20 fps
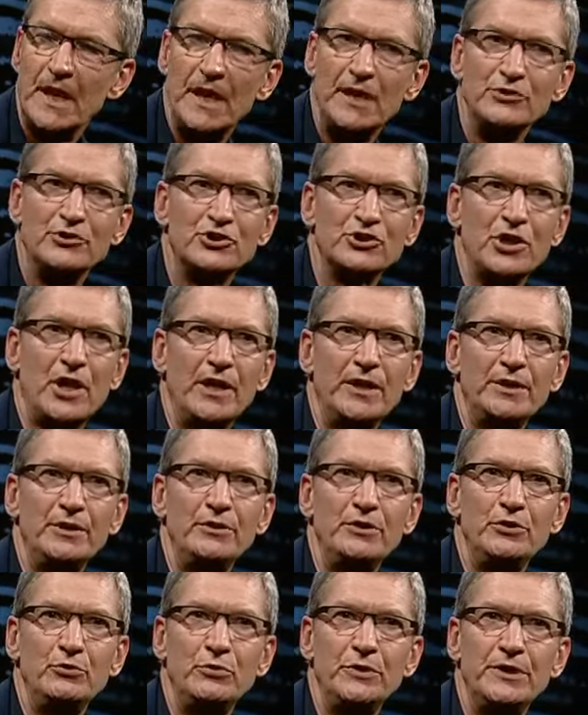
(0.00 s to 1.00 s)
In China,
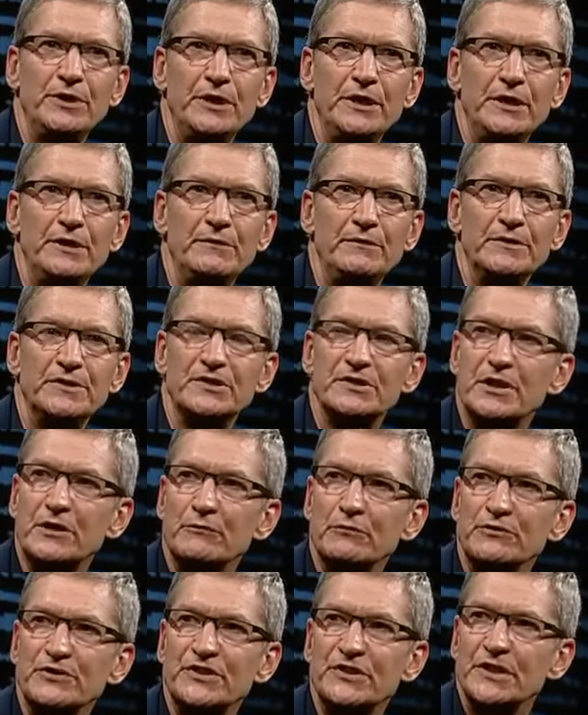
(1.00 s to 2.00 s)
you would need
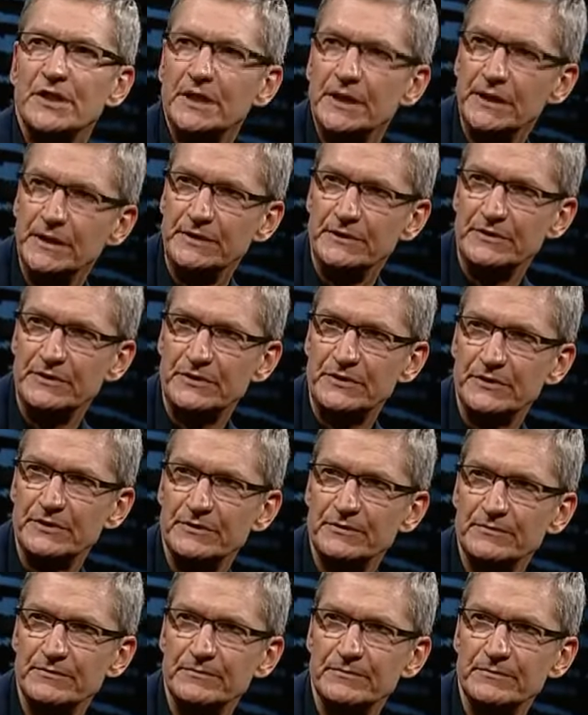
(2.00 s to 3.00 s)
several cities
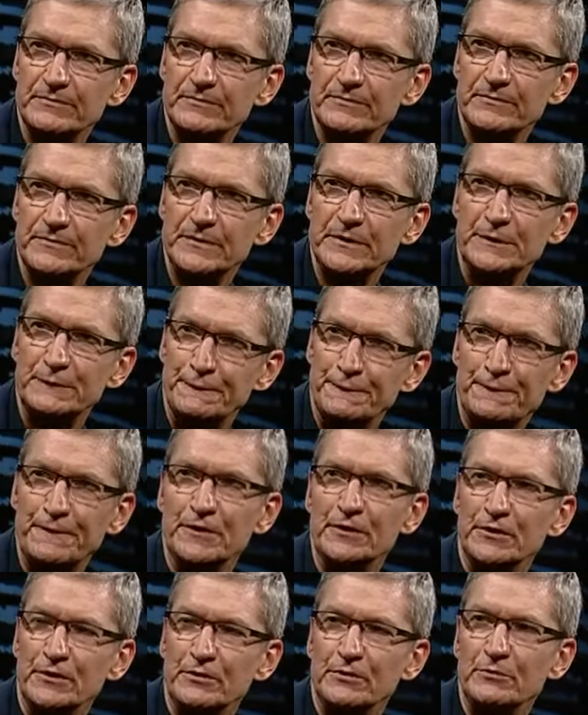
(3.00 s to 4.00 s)
to
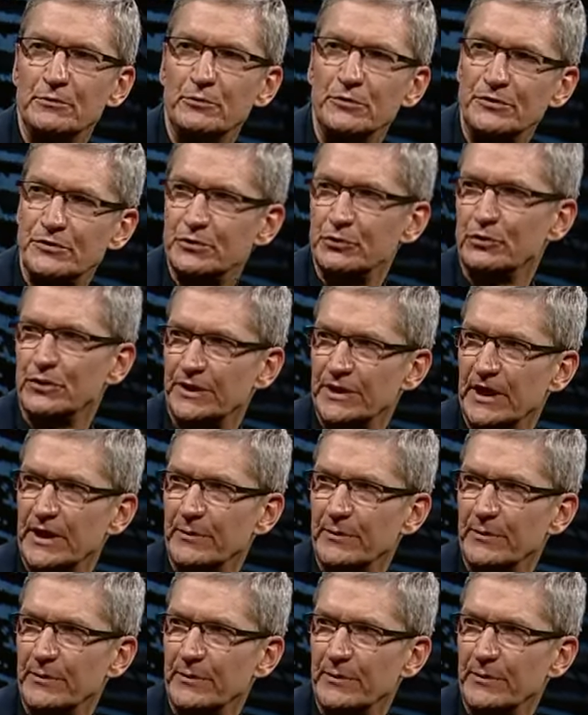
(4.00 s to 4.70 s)
fill with tool and